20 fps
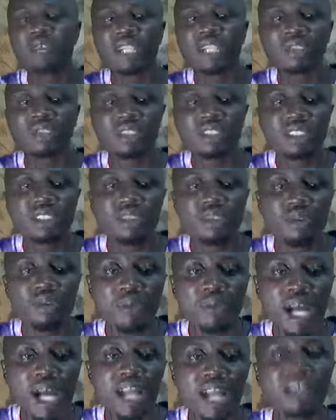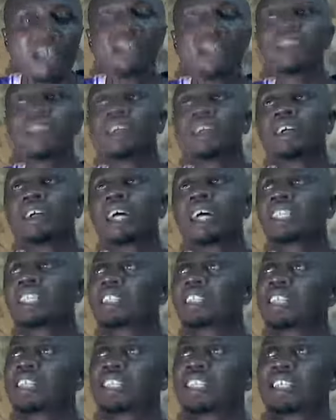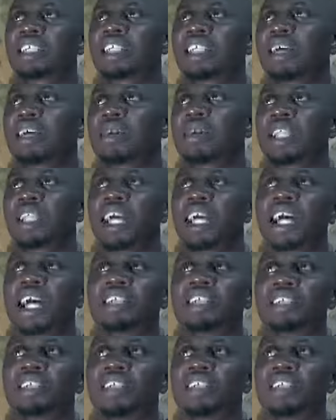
choosing to buy, I think there's another one that has